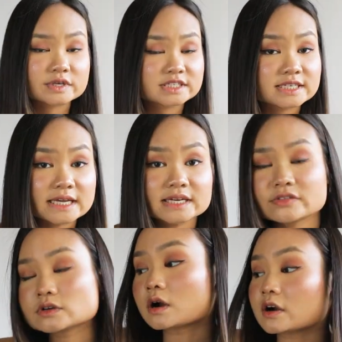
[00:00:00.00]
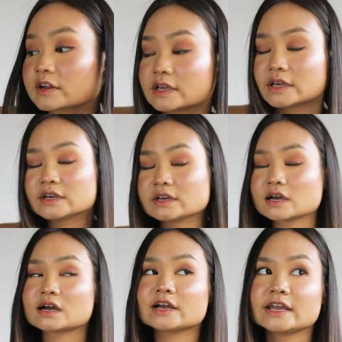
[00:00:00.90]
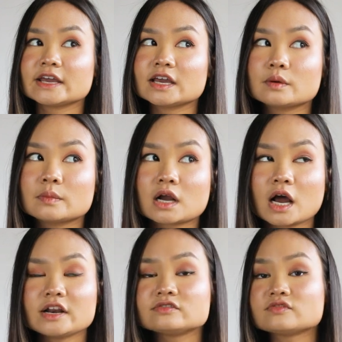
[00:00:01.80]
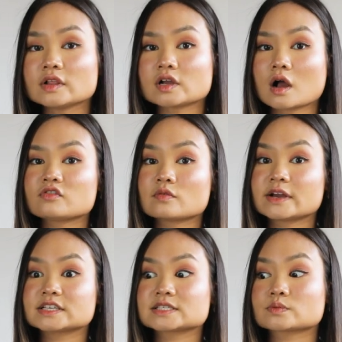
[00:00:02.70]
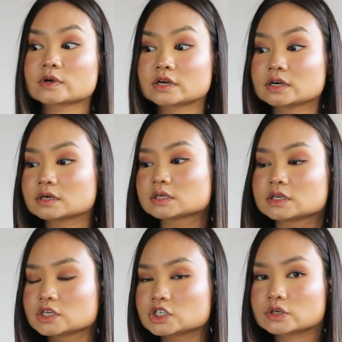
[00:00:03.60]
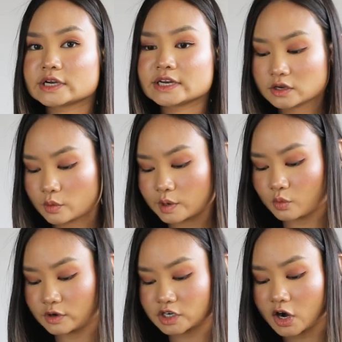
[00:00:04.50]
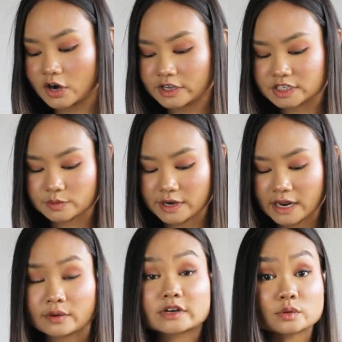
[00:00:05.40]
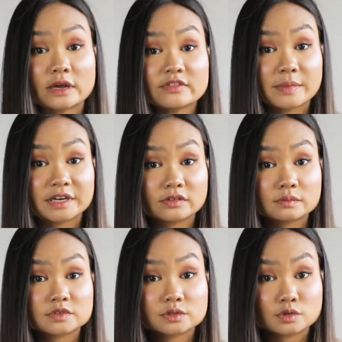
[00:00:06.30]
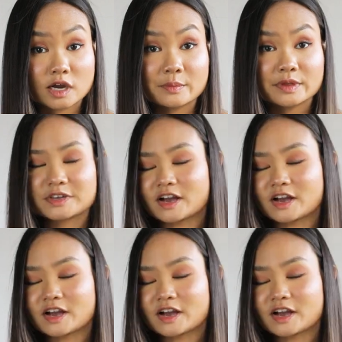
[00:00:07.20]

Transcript: I did get another cardigan. I am kind of falling off of my sweater train and going more to cardigans right now, and I don't have that many of them, so don't come at me,